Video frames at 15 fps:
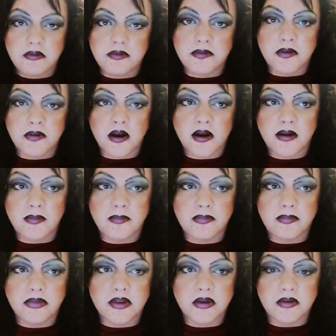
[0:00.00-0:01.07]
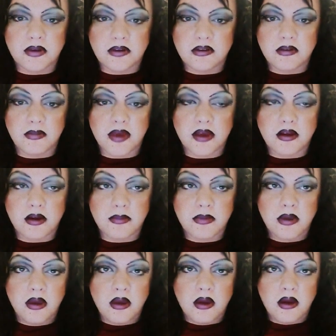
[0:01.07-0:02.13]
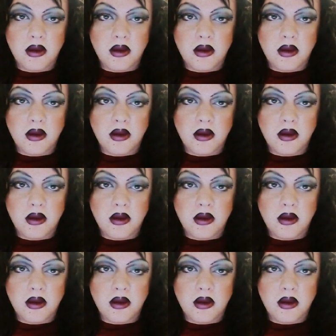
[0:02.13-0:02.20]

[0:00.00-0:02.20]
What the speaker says: from using some makeup.